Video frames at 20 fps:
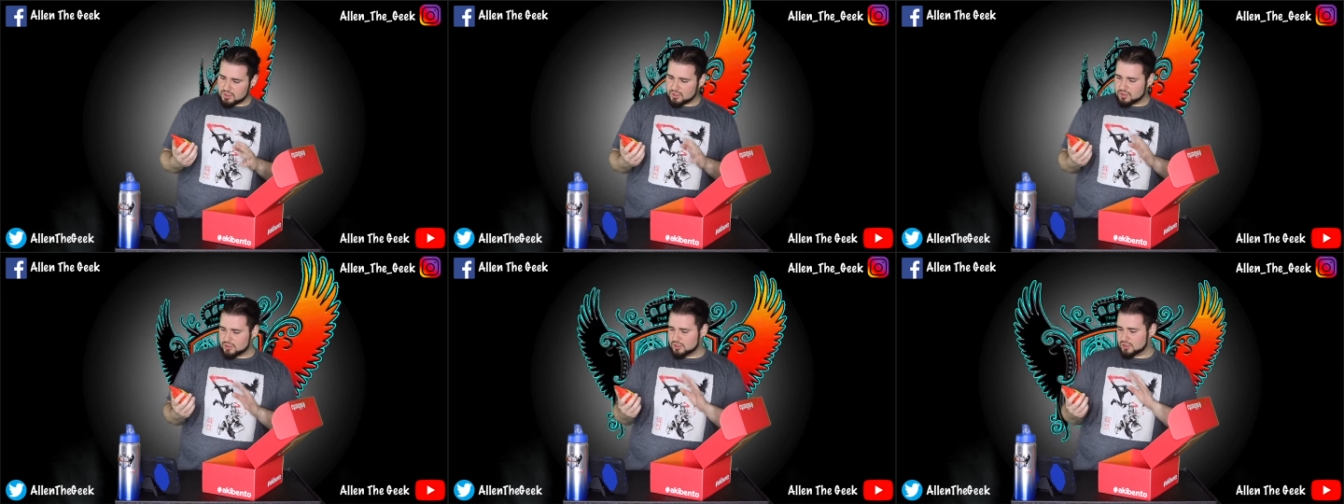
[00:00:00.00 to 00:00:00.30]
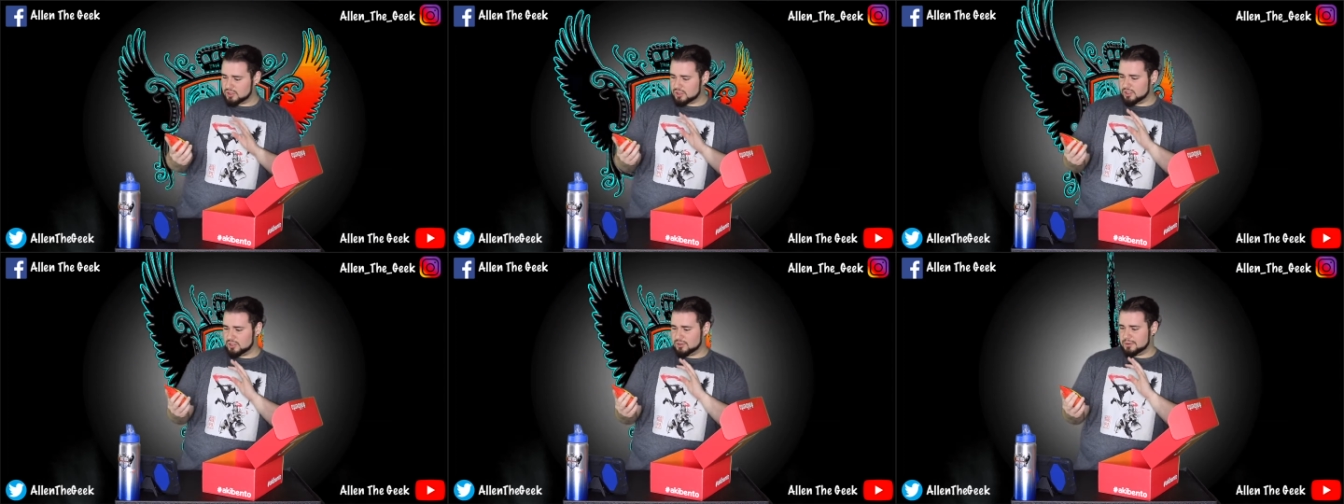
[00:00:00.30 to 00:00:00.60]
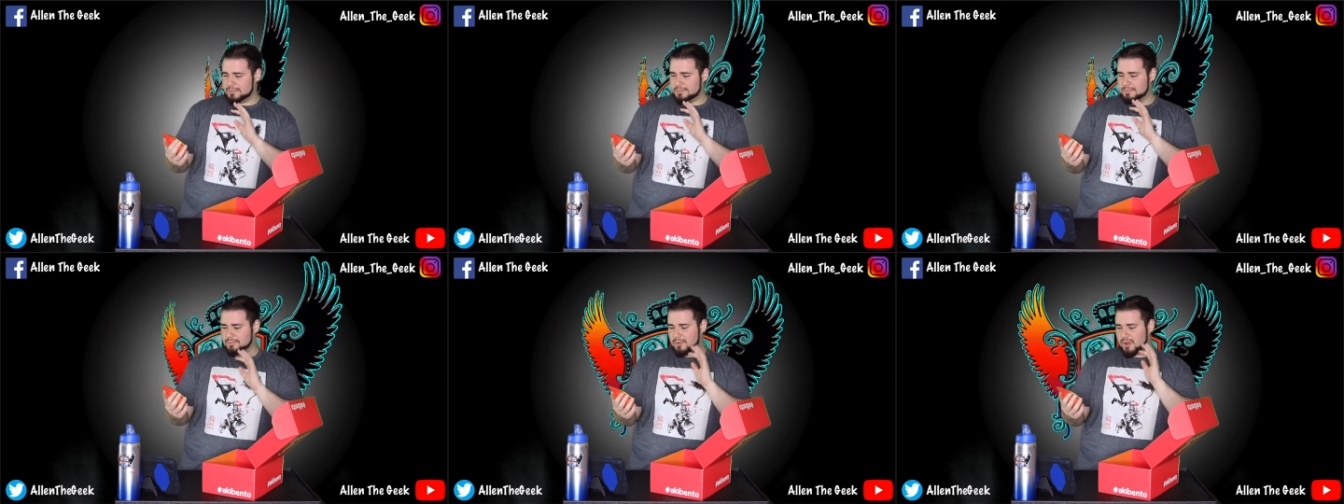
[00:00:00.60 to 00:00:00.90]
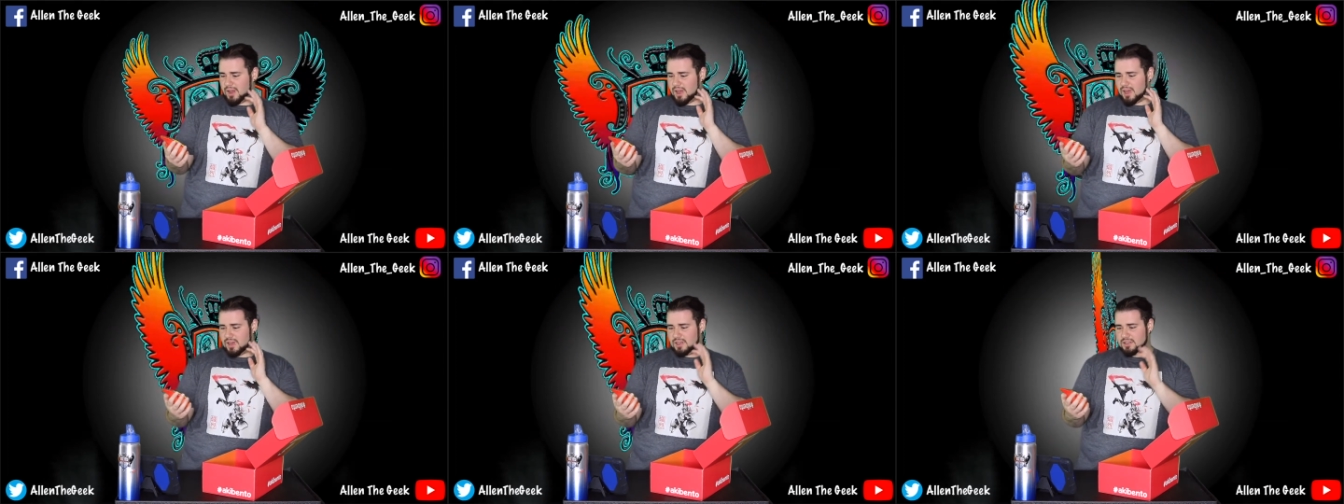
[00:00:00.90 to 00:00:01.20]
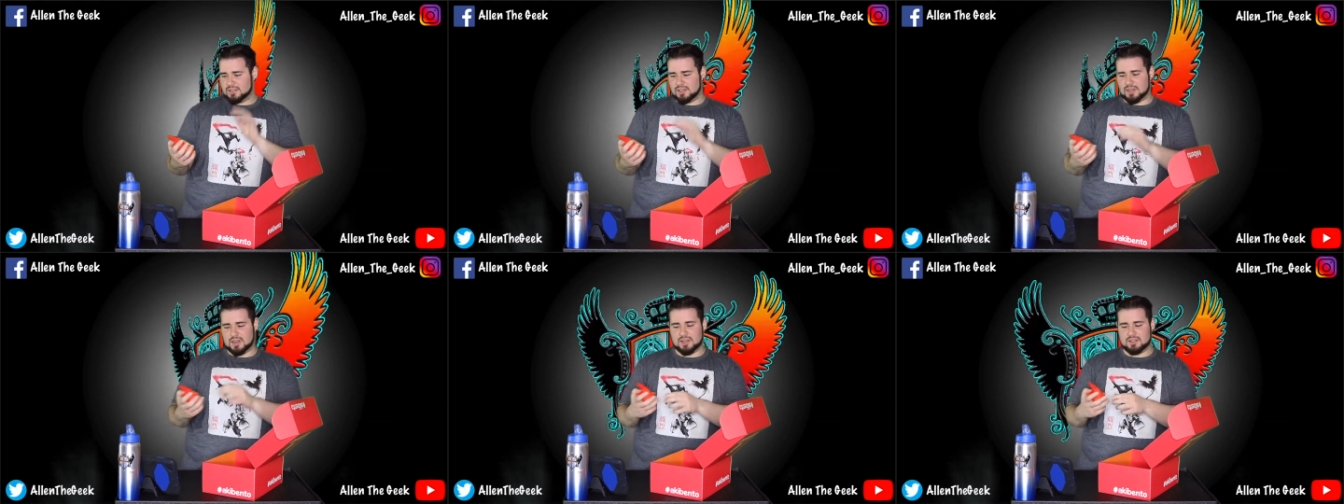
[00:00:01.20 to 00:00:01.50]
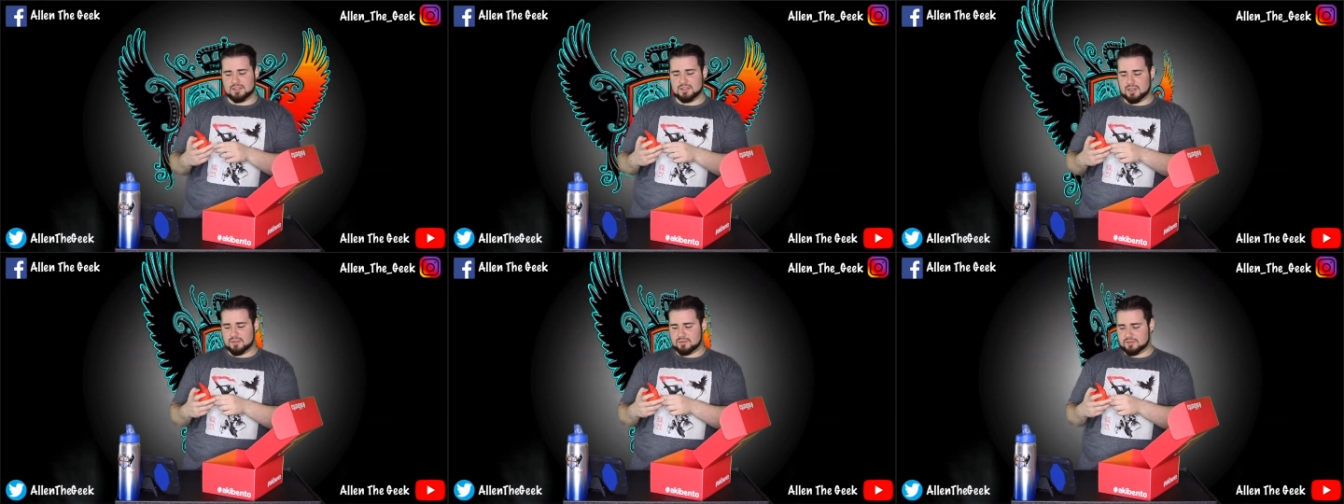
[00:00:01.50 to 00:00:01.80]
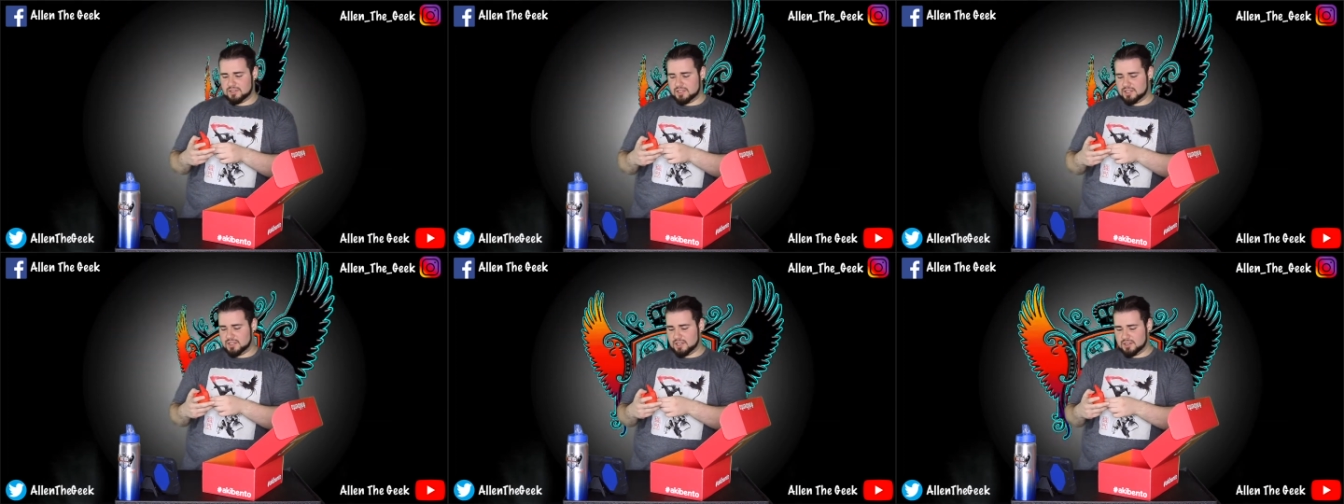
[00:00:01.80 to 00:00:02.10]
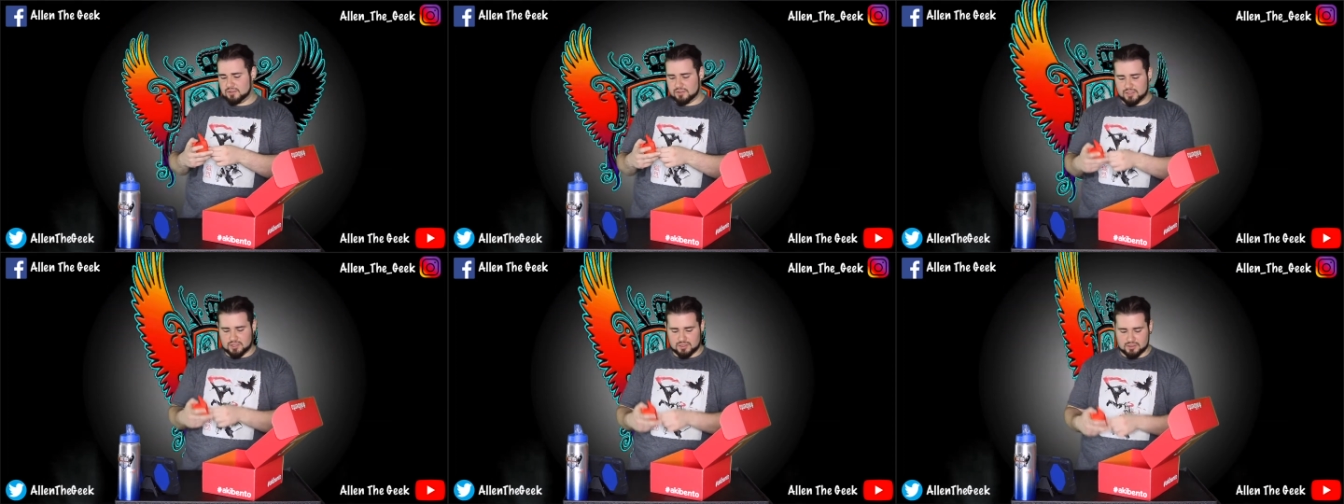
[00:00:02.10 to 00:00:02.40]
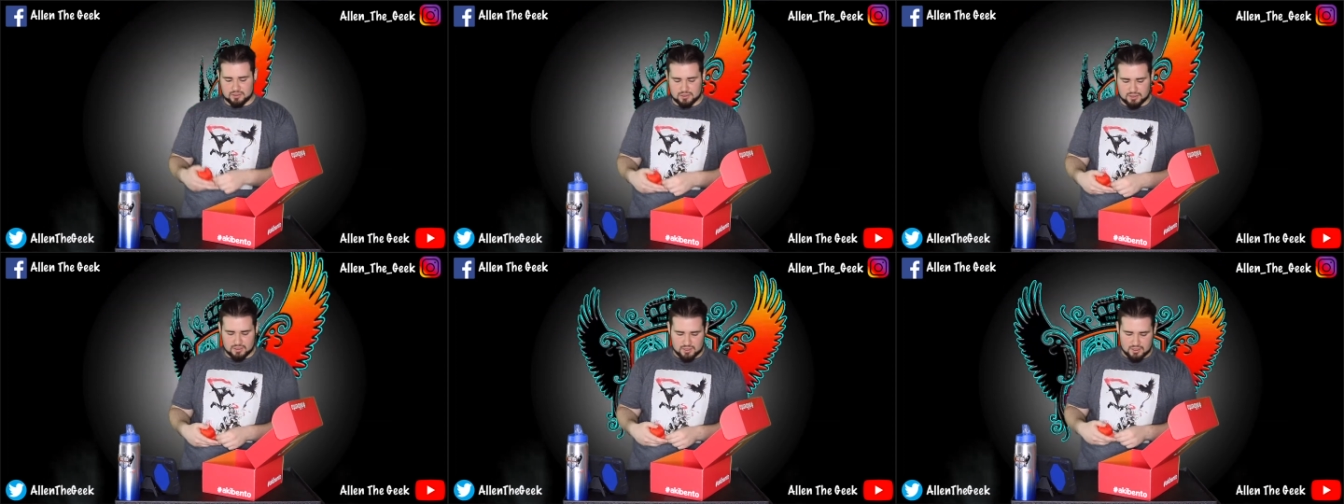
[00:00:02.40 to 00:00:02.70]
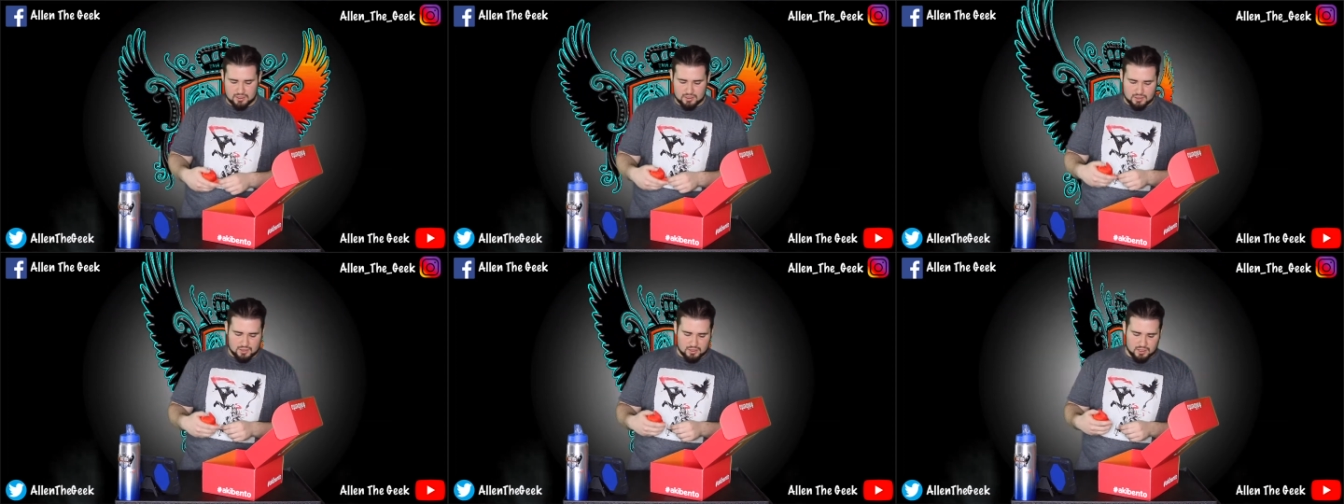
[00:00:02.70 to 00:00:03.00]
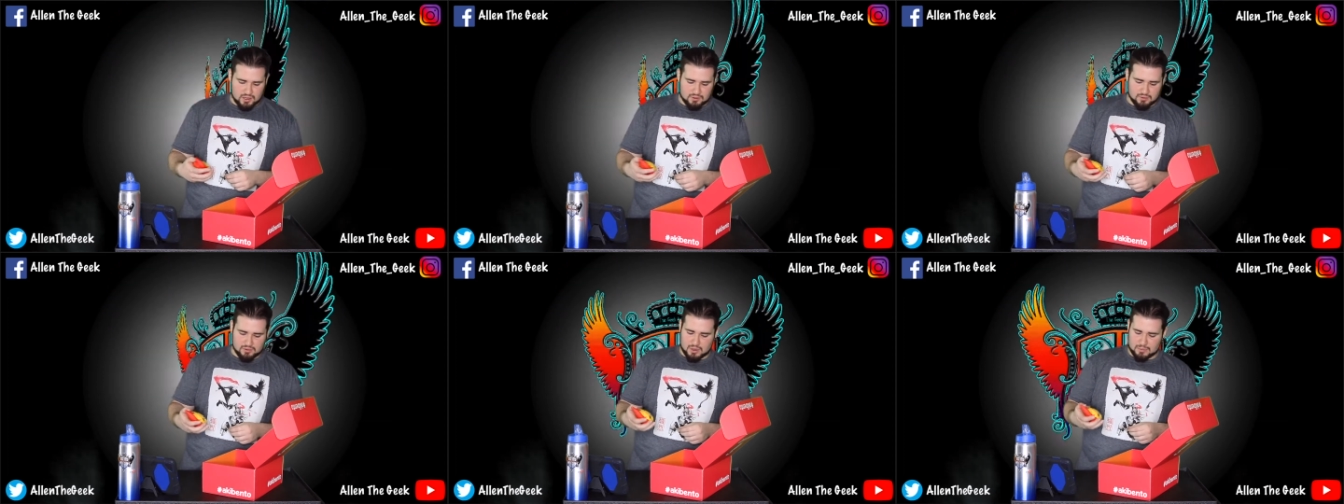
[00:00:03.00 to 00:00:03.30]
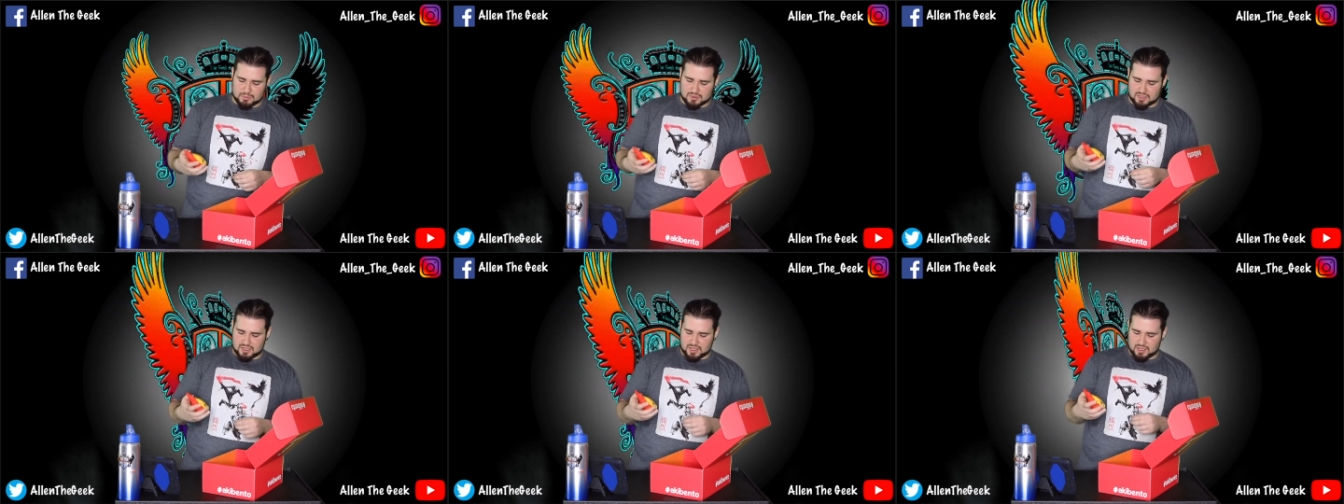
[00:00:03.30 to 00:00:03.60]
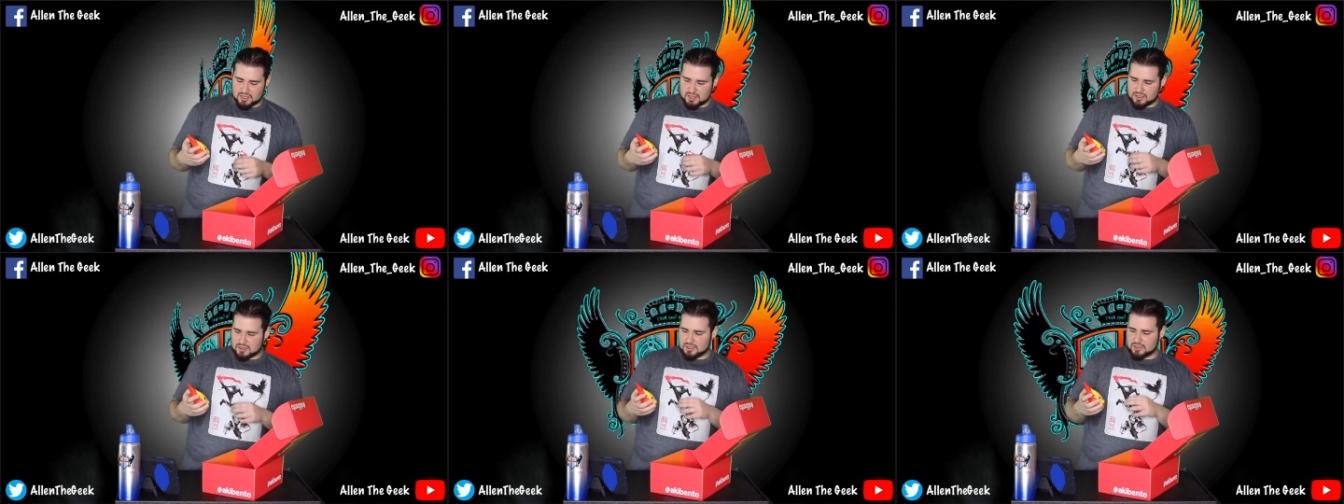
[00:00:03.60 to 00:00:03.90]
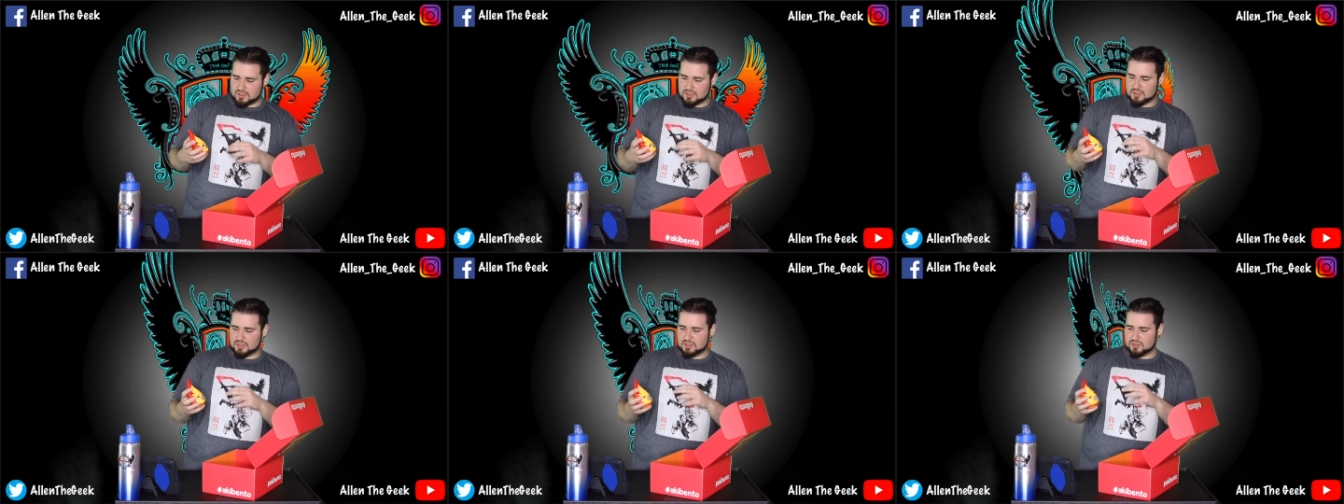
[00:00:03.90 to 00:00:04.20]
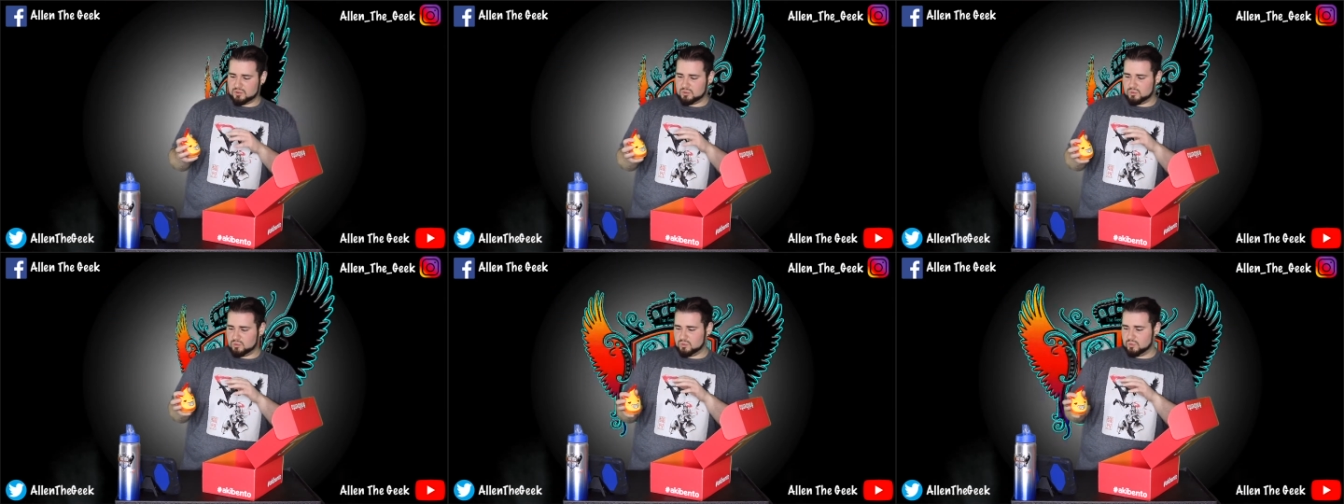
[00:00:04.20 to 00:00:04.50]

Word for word: So, I definitely love it. If I'm not mistaken, this is